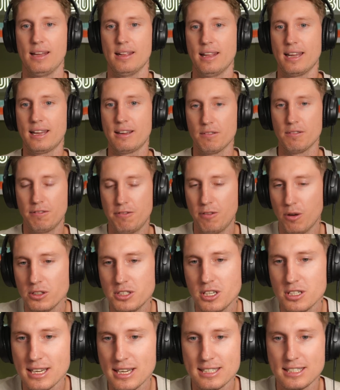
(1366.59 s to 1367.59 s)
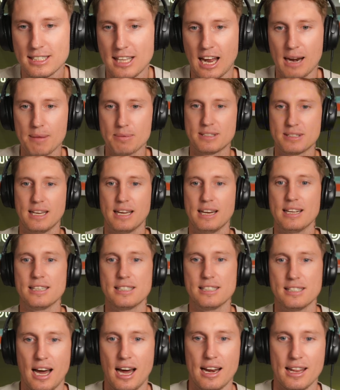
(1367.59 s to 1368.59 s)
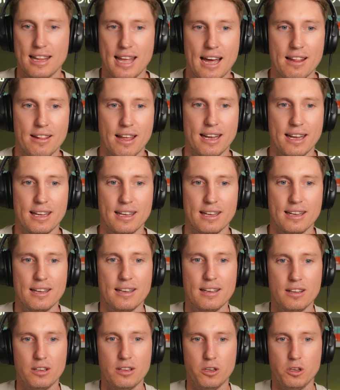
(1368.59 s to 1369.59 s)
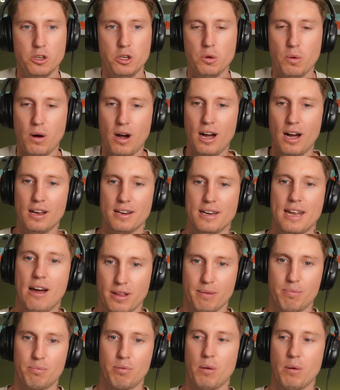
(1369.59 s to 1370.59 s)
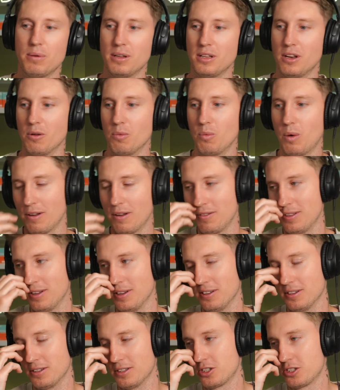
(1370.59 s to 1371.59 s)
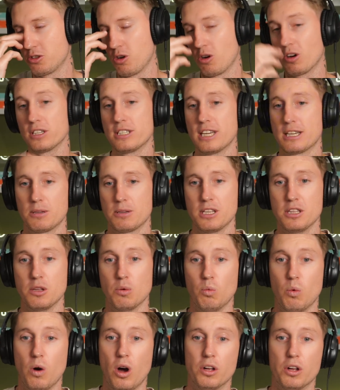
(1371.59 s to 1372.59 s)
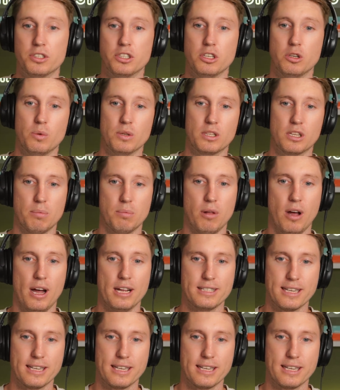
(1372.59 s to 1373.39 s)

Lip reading: Like for just like startups getting started out, like you are now probably one of the strongest experts in the world to do with compliance.